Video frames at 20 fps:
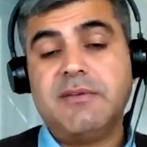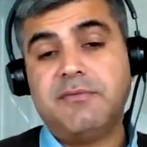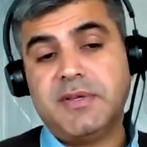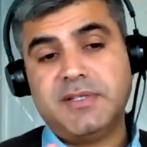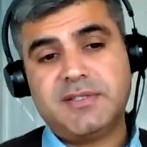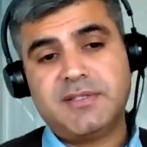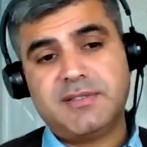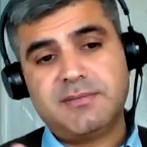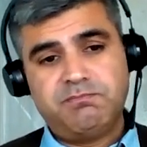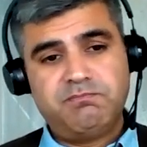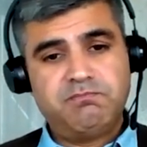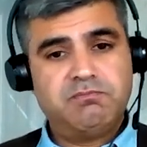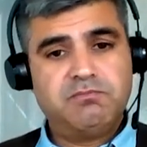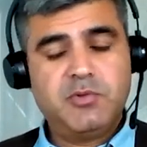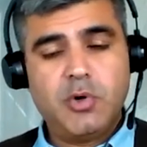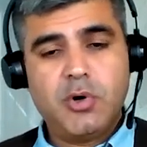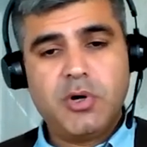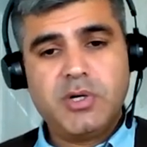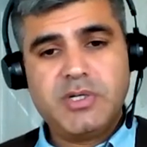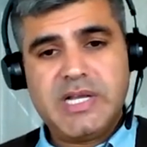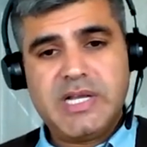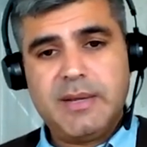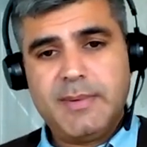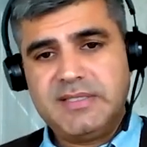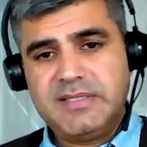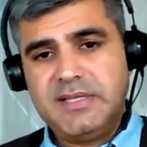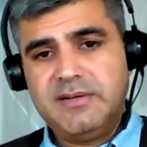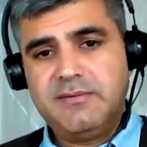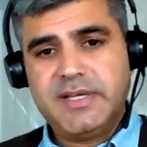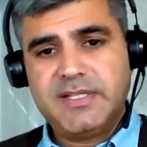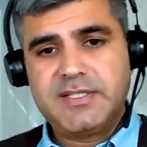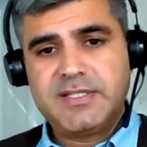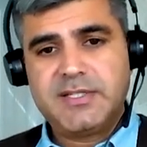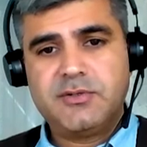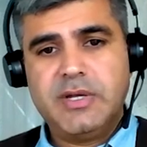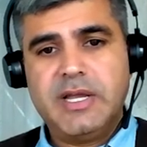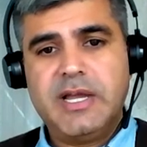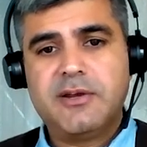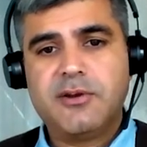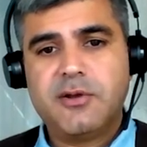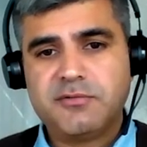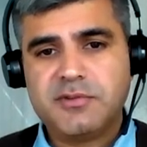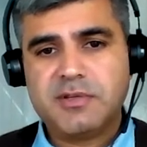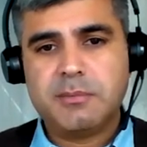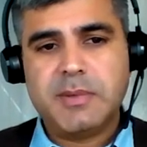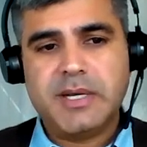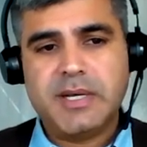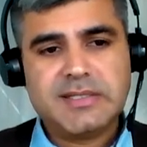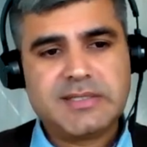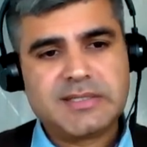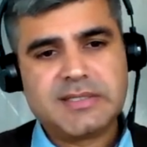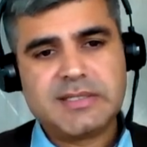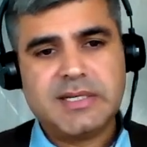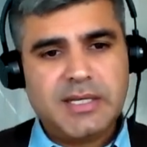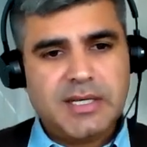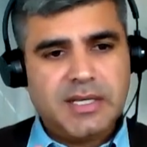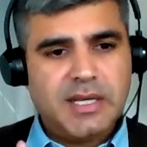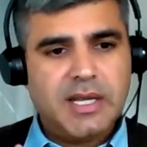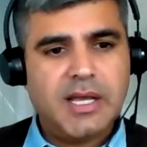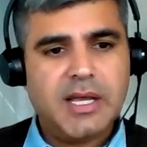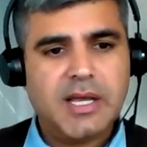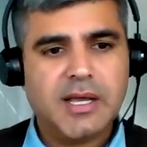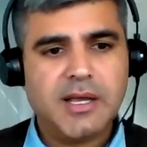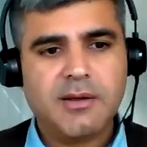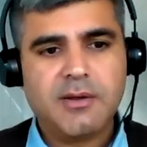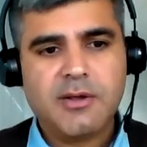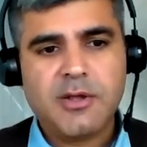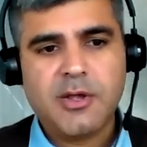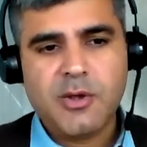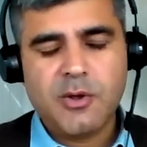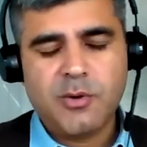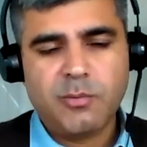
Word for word: If it's your time as the investor to get off the bus uh,